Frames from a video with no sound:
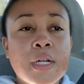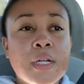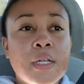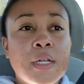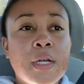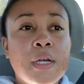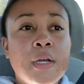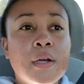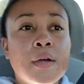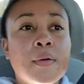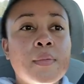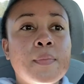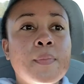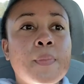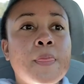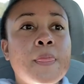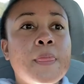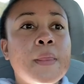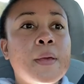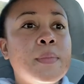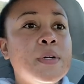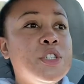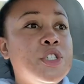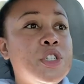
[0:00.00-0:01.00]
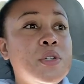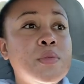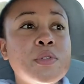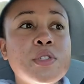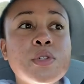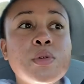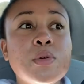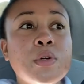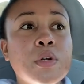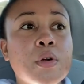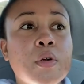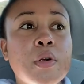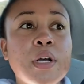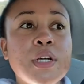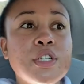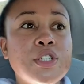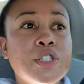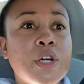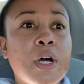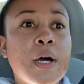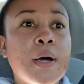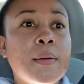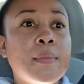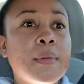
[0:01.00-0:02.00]
in there, but she was doing a great
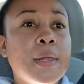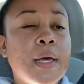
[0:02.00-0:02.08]
job.